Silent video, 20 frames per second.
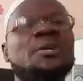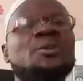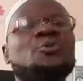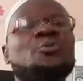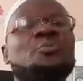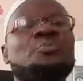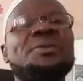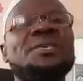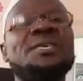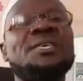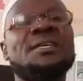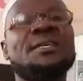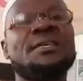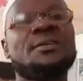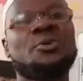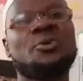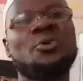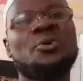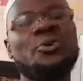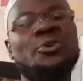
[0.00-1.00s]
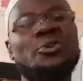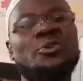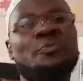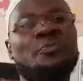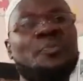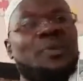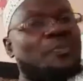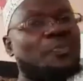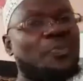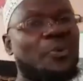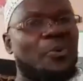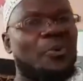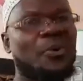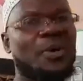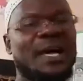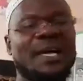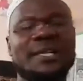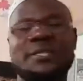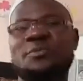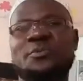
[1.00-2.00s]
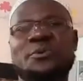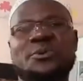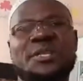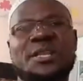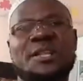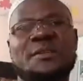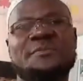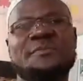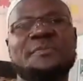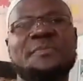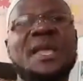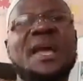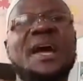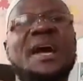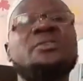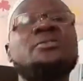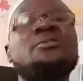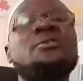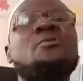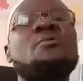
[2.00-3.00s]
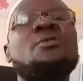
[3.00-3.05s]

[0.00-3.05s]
to be good people as Muslims. And you know